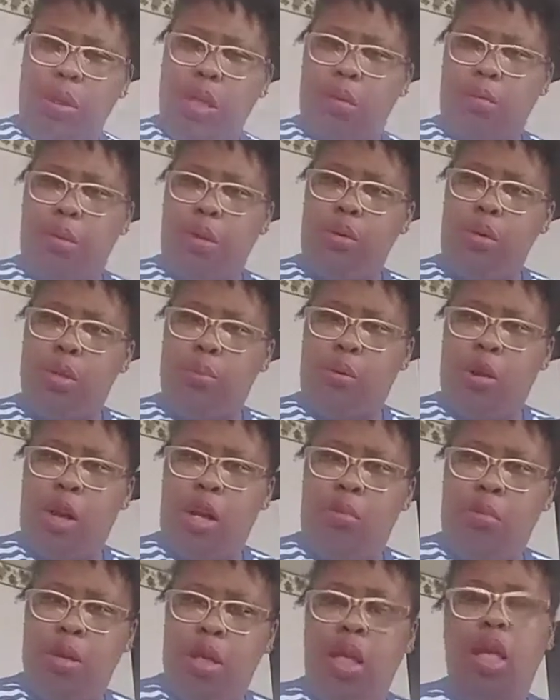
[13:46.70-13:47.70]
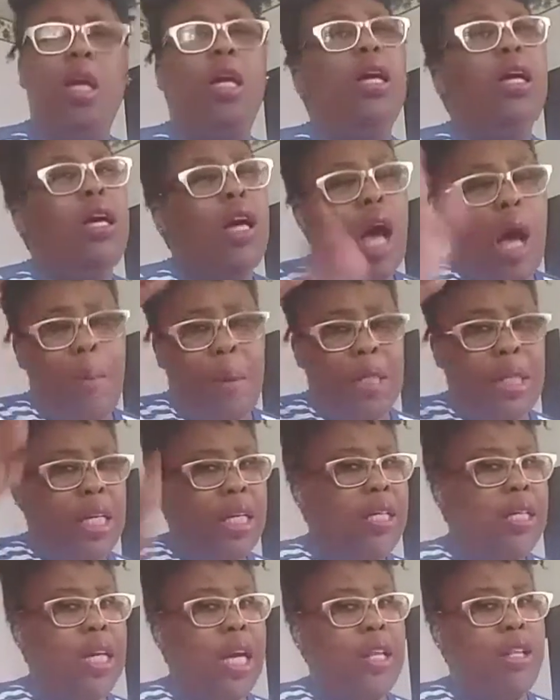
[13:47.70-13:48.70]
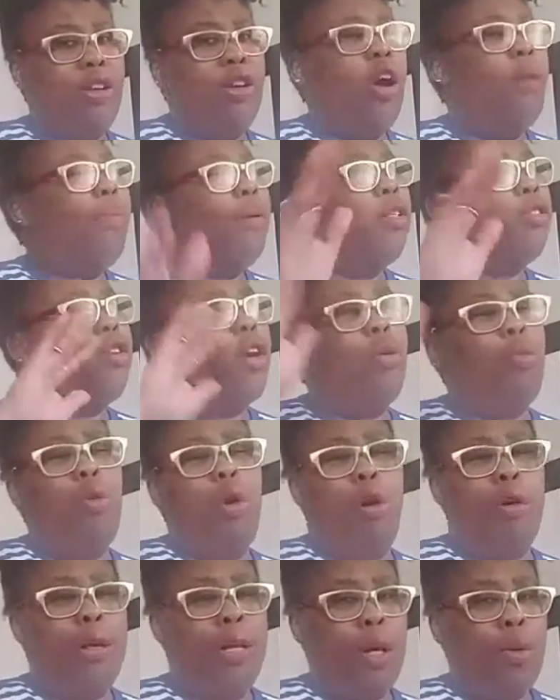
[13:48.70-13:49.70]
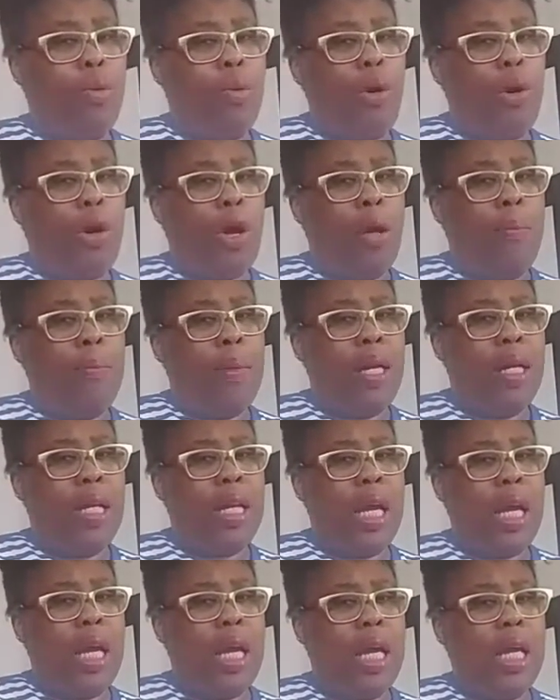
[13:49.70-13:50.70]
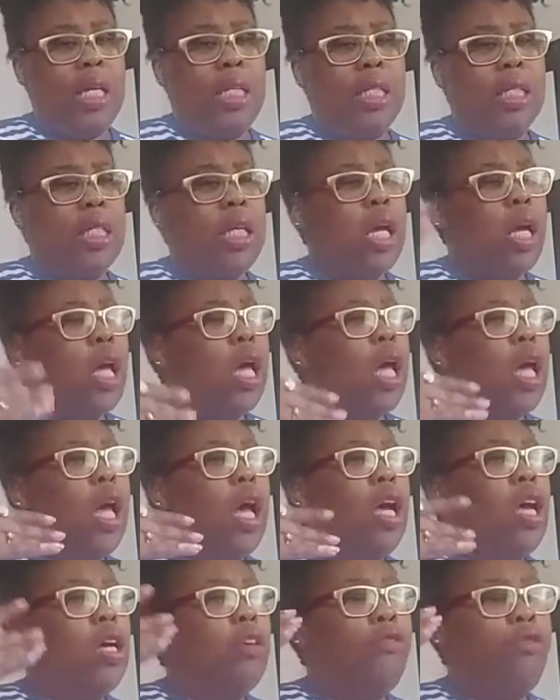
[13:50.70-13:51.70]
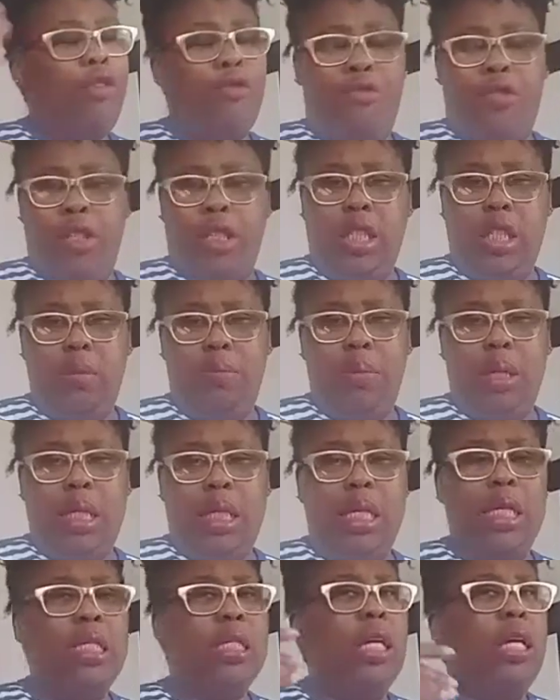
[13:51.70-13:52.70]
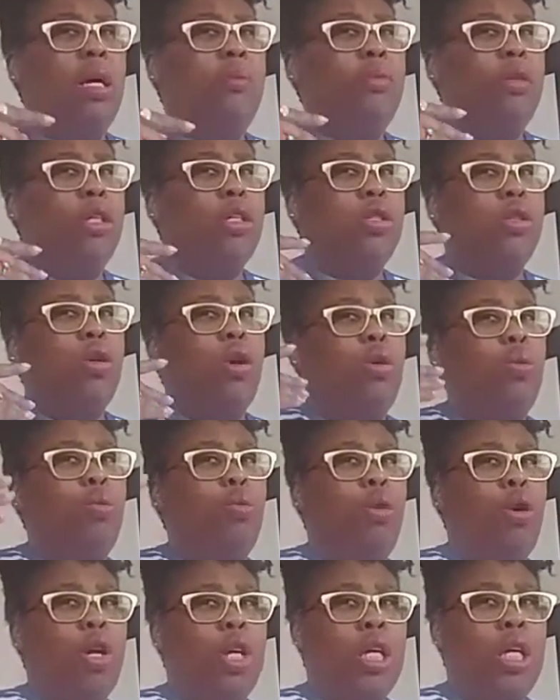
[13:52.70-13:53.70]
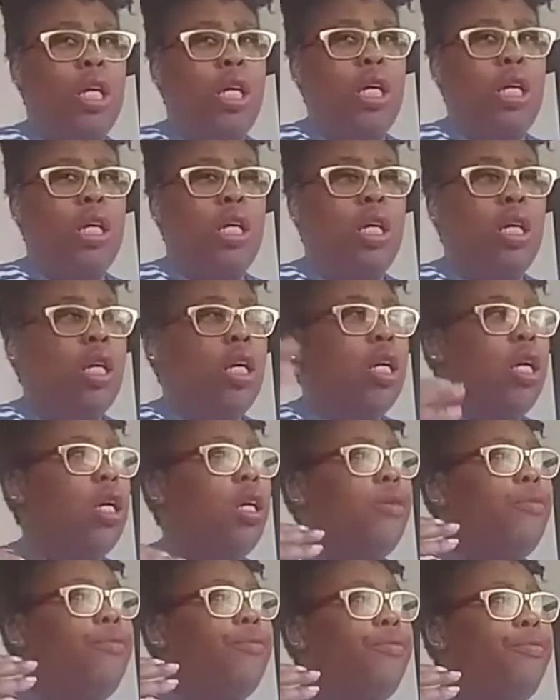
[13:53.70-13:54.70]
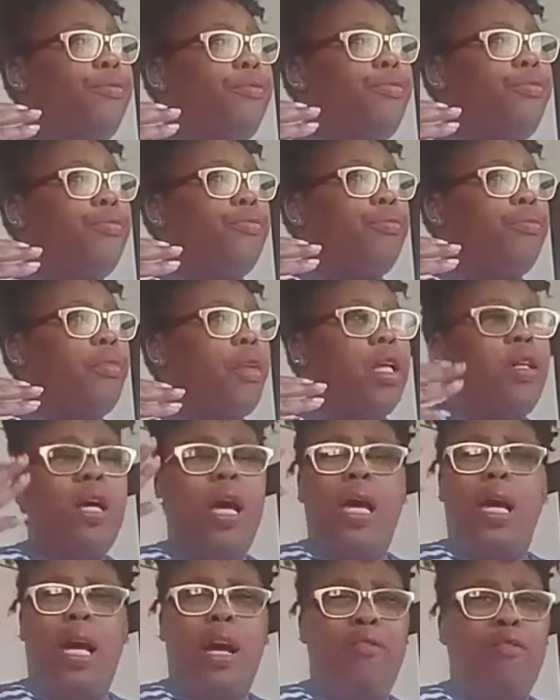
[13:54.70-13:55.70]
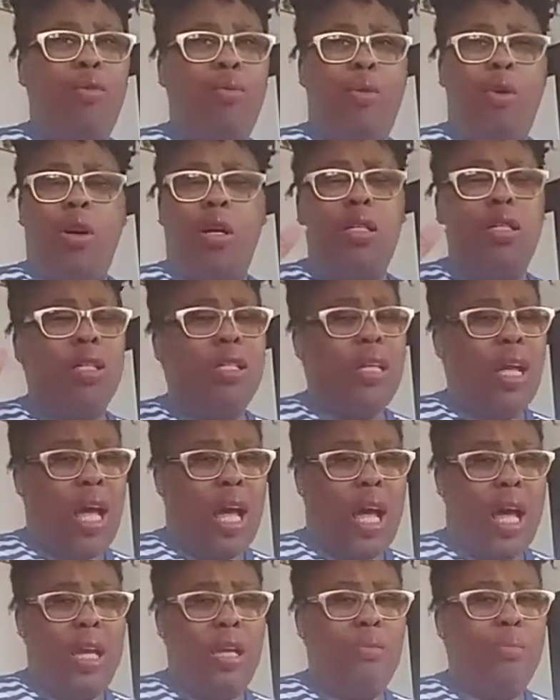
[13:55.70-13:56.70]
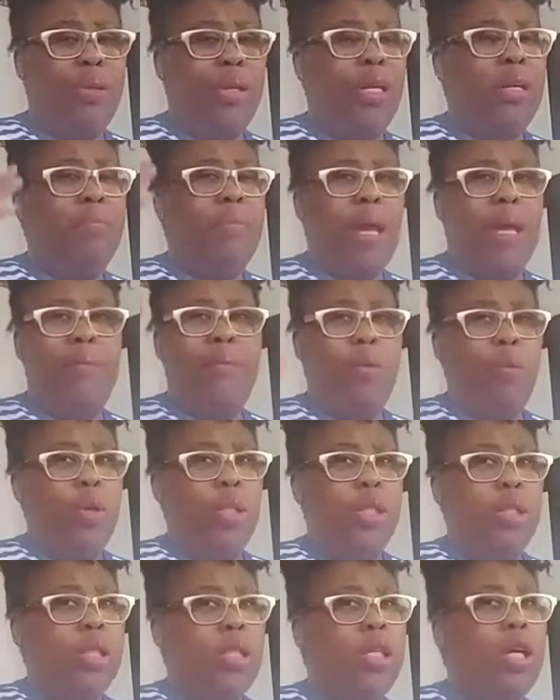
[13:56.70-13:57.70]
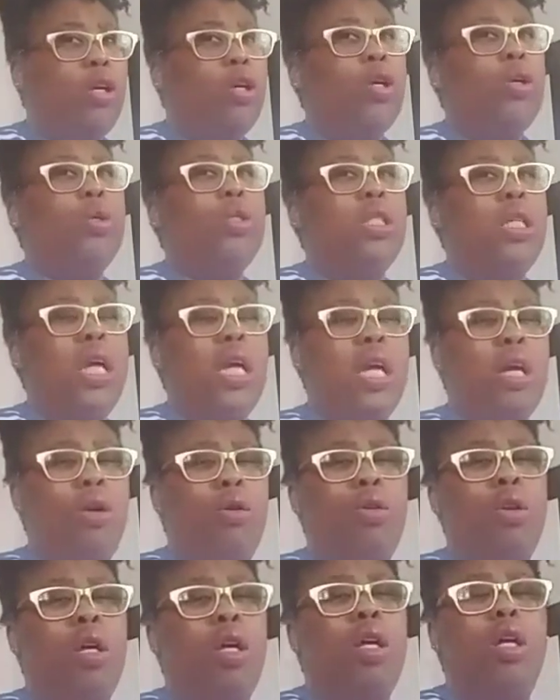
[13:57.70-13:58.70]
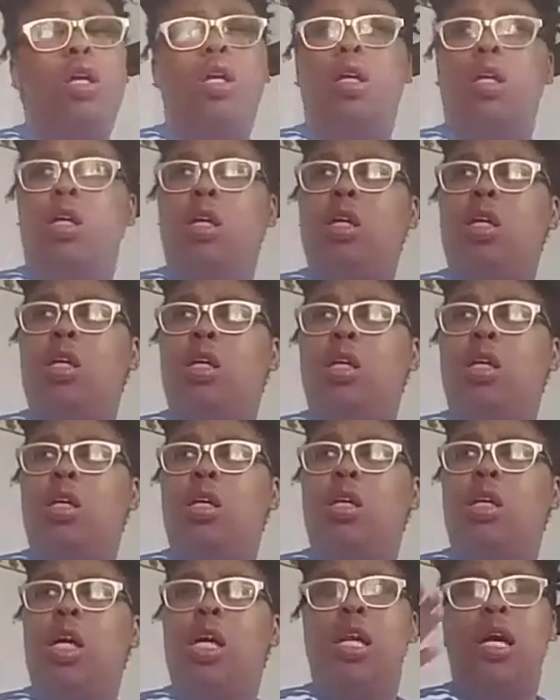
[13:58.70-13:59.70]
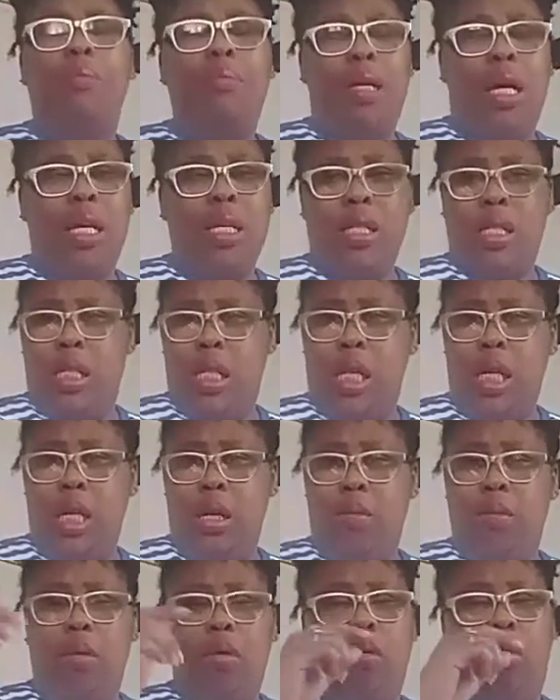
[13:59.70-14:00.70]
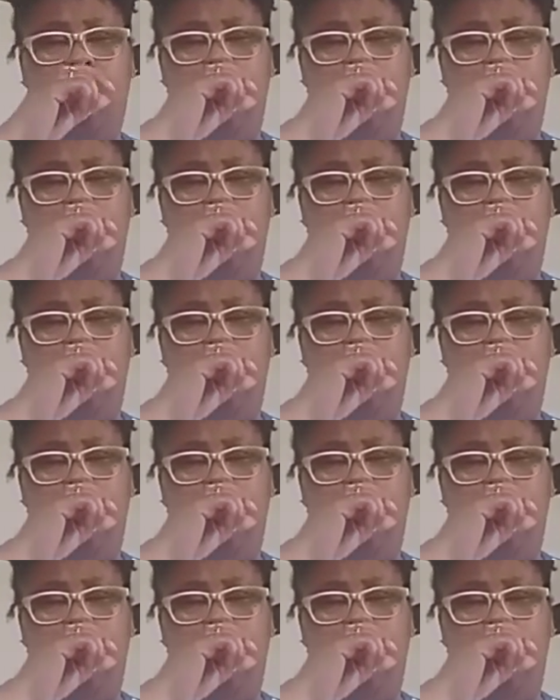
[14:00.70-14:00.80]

me the most, probably. I'm about to get it together, y'all. I'm about to start walking at work on Mondays for 15 minutes, and I'm going to start walking, not after work because it's hot, but maybe once the sun goes down and I'm not asleep,